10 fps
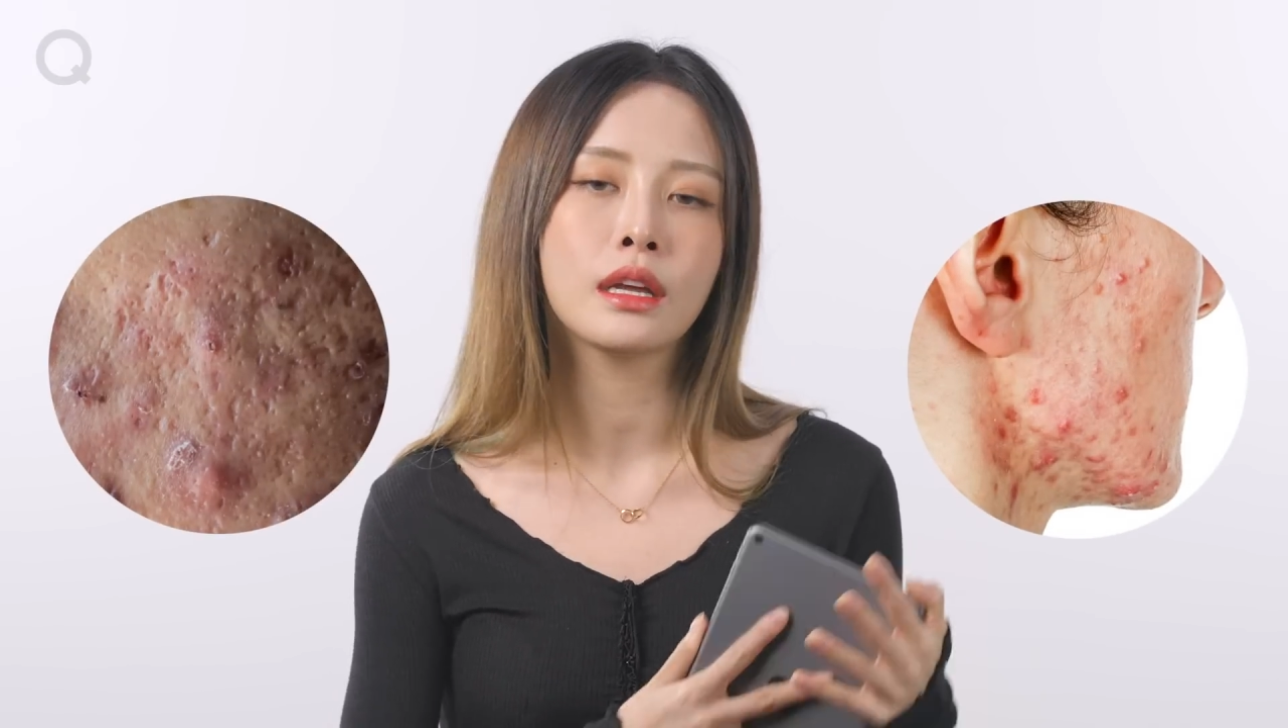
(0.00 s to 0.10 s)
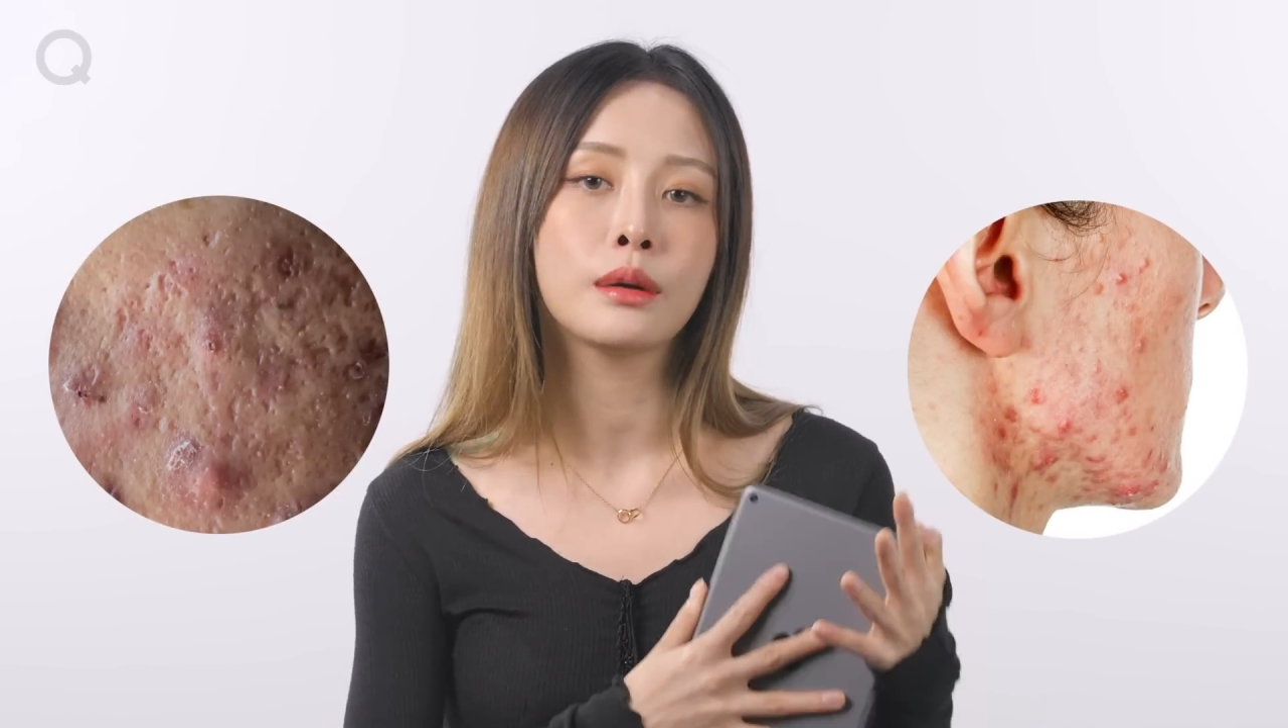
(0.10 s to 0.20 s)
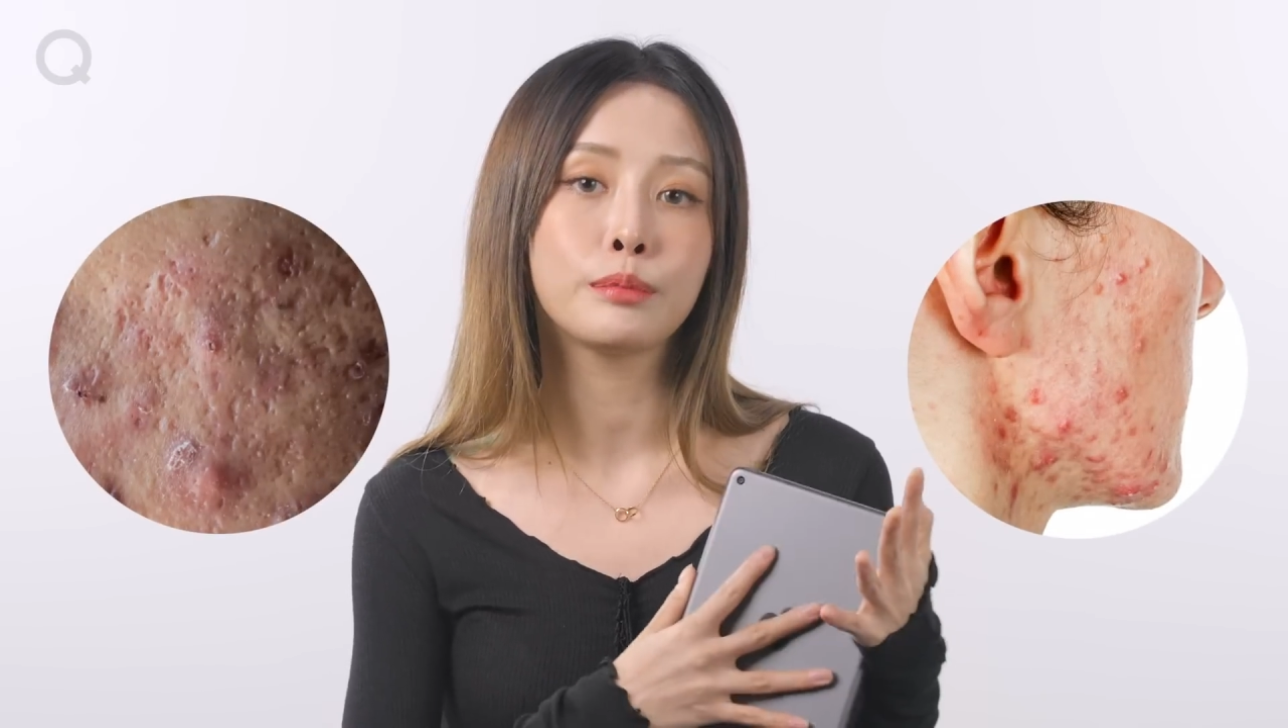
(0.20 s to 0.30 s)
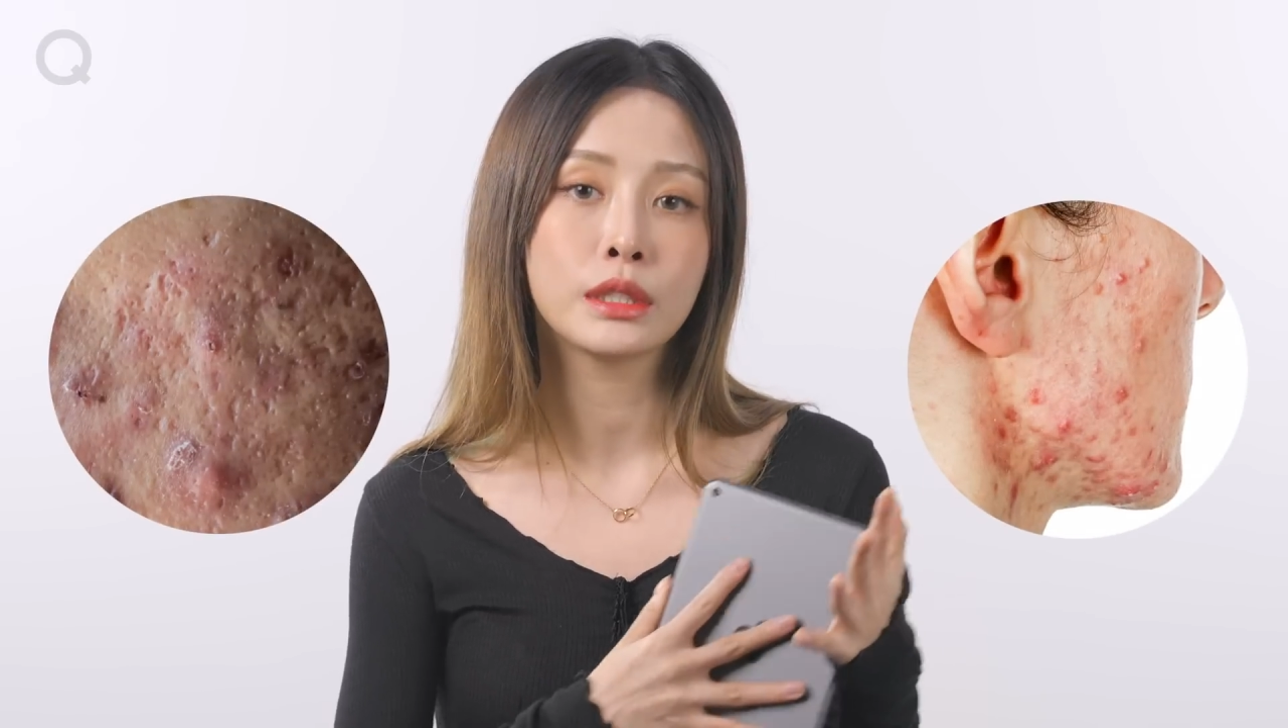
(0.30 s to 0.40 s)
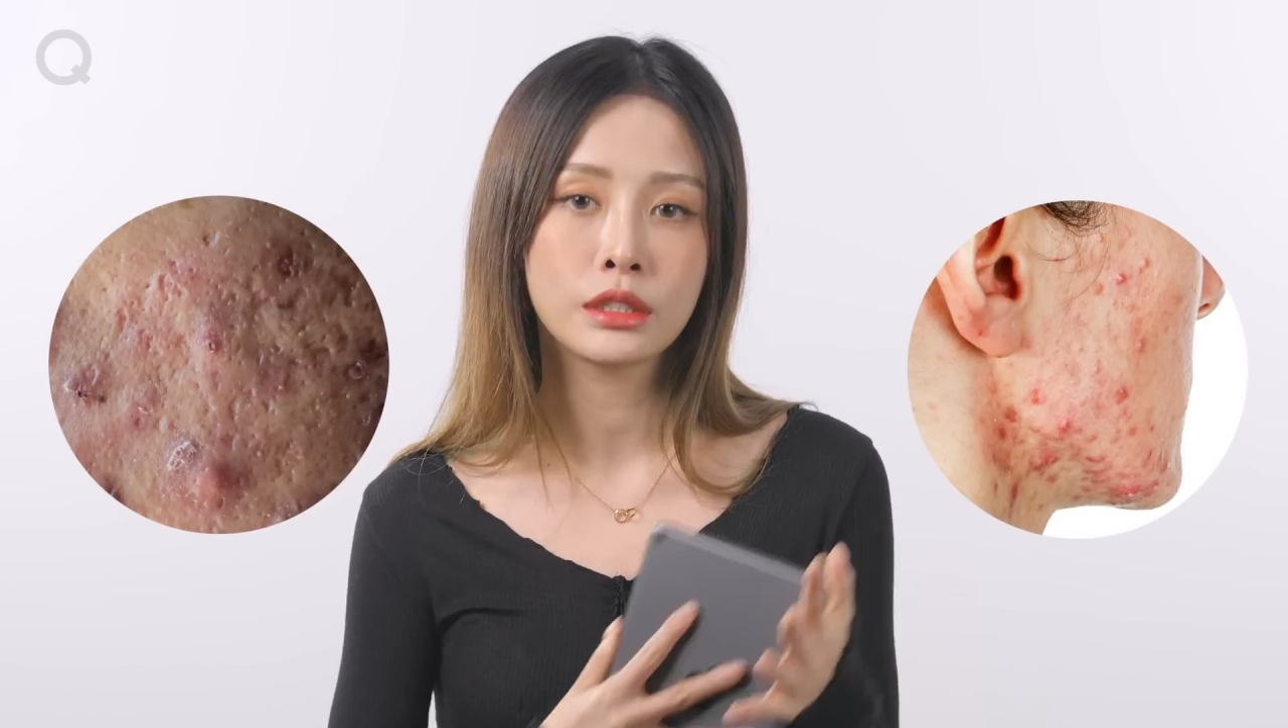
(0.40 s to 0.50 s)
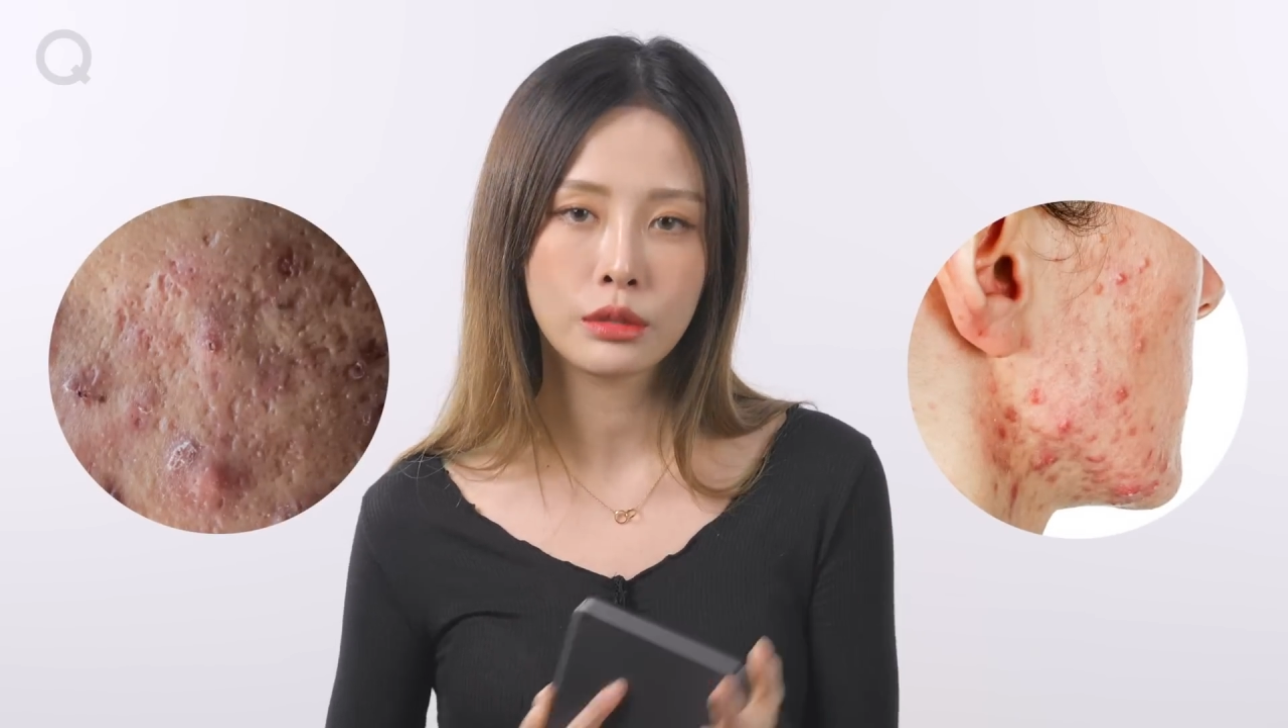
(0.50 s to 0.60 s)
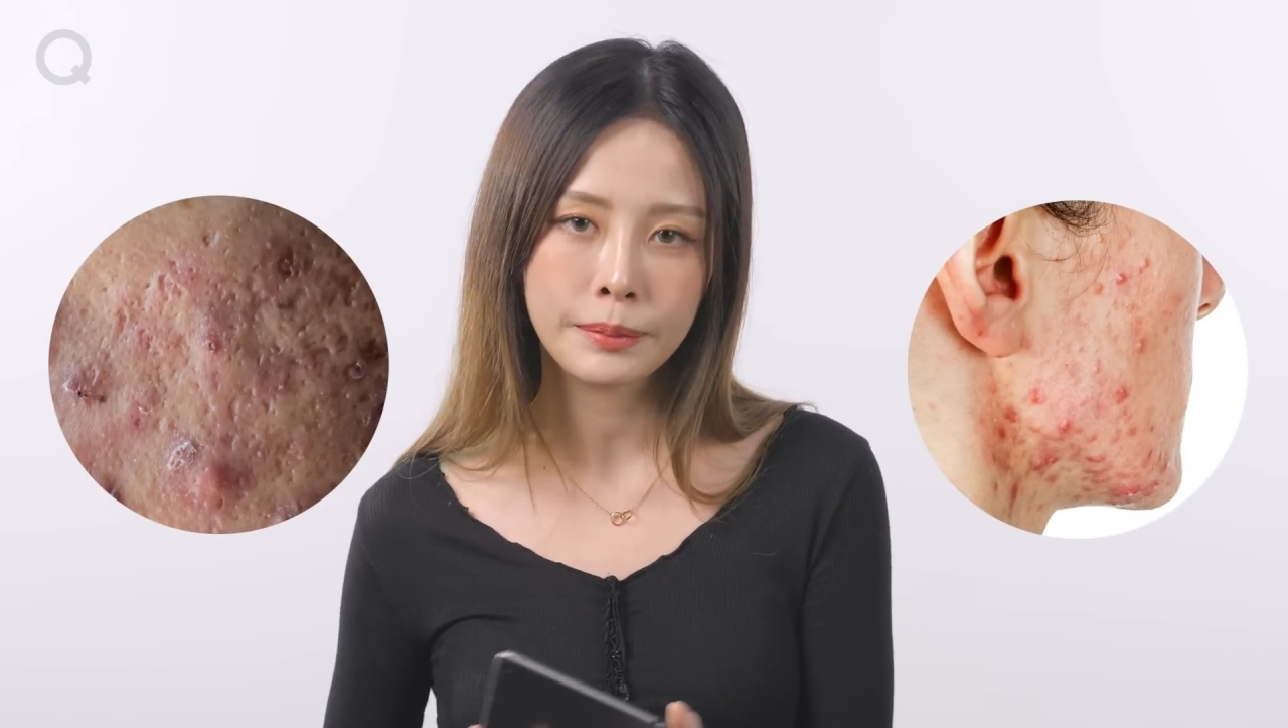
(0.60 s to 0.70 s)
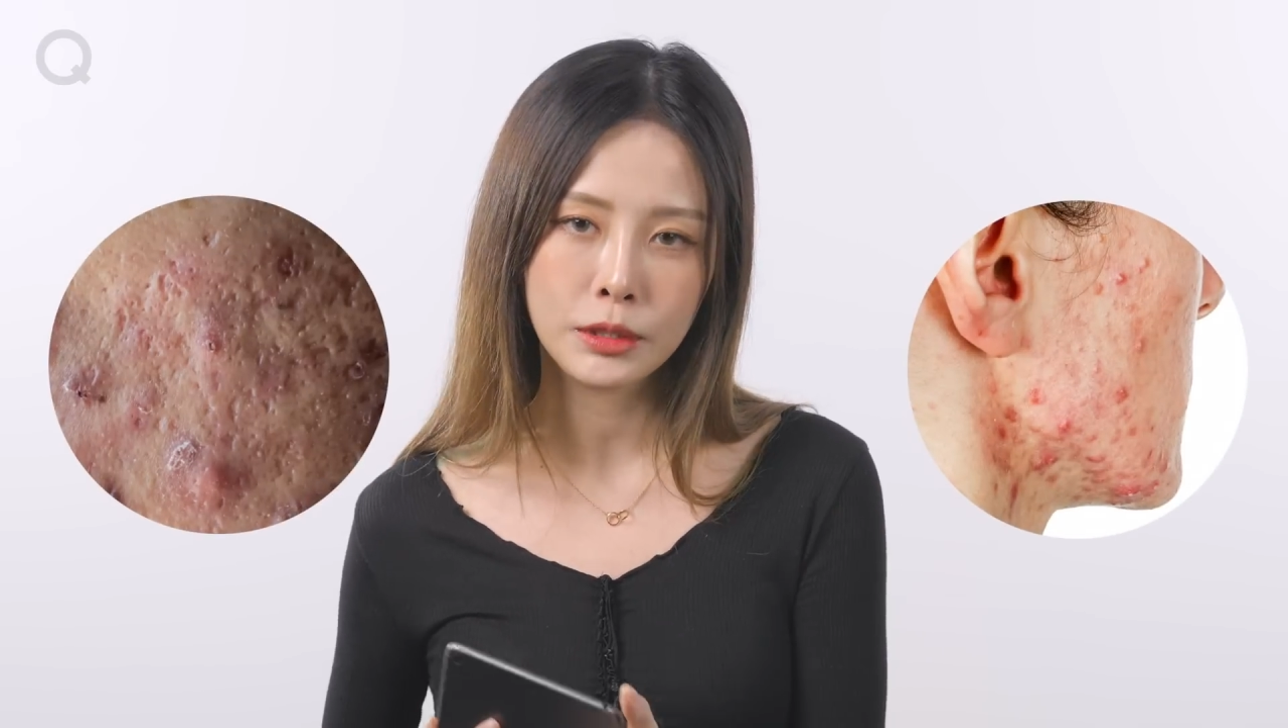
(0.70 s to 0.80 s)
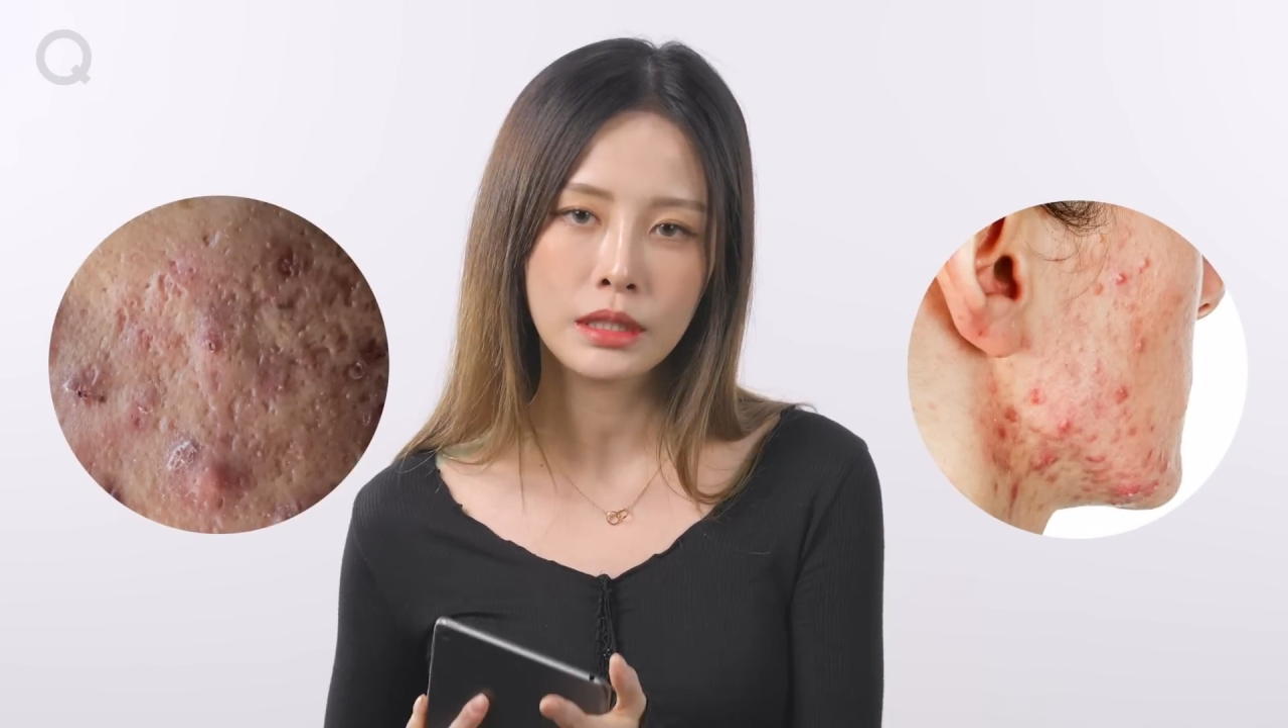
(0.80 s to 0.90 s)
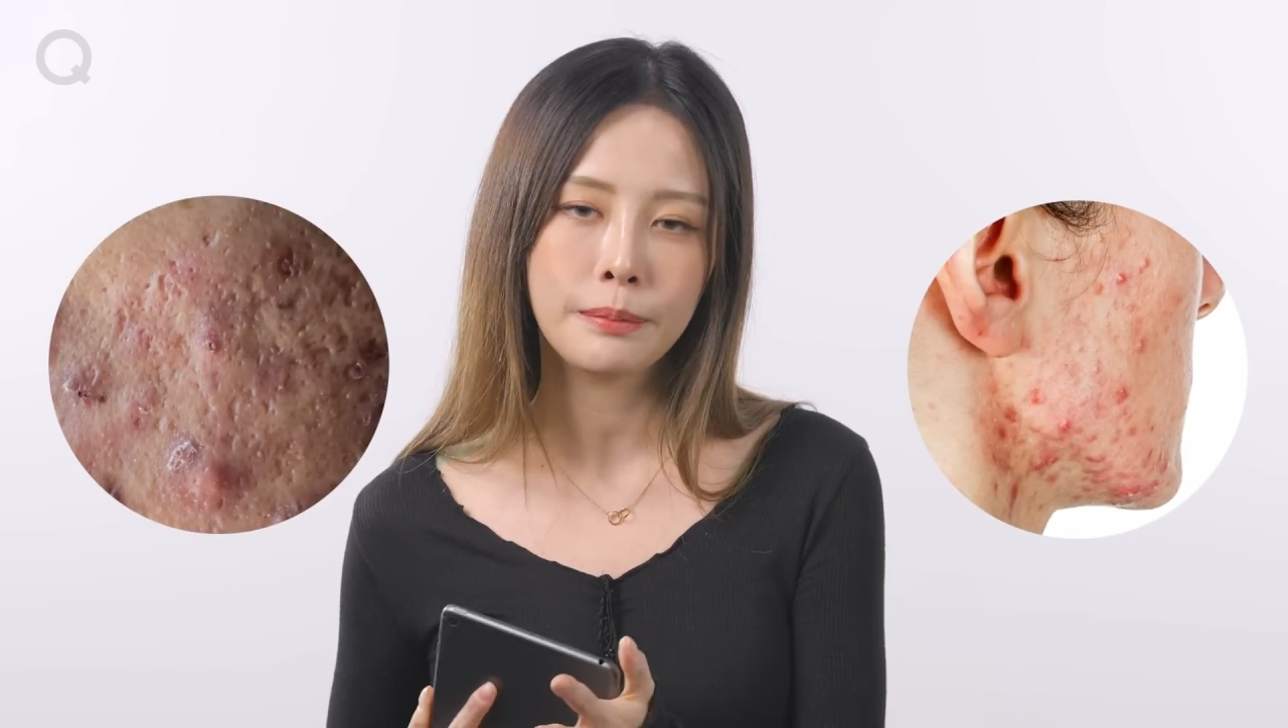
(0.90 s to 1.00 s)
get a
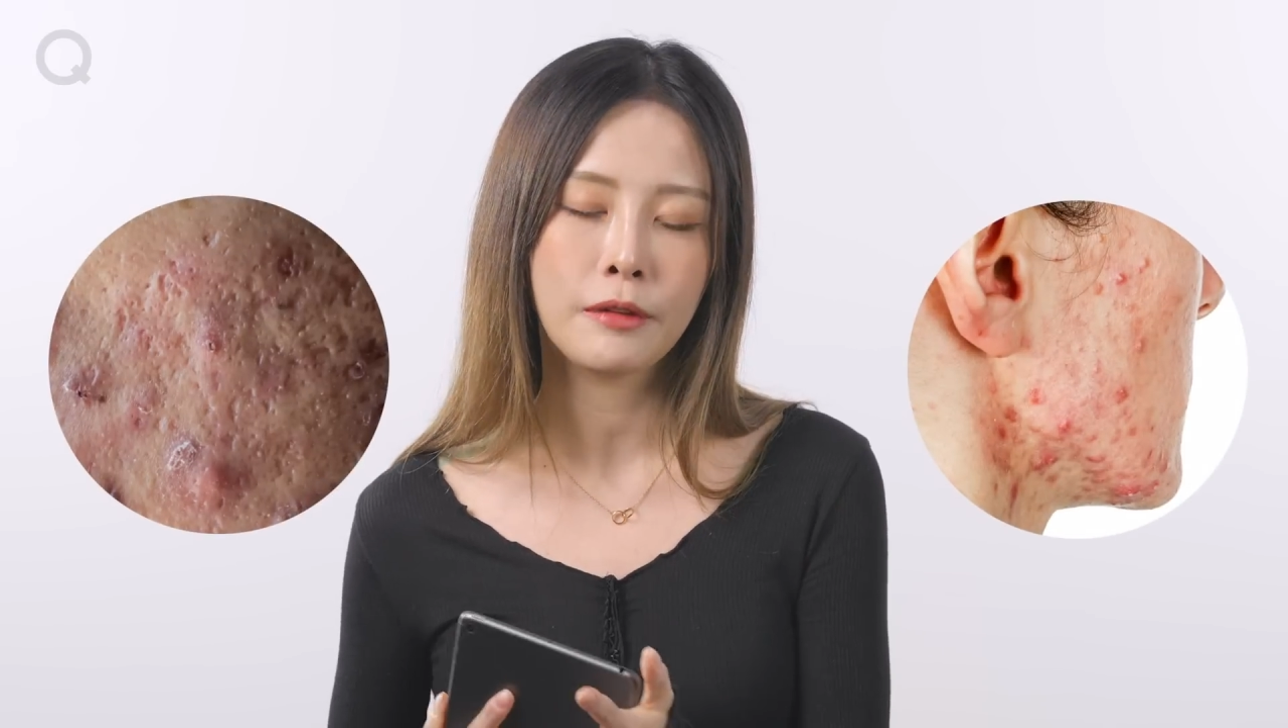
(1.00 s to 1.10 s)
prescription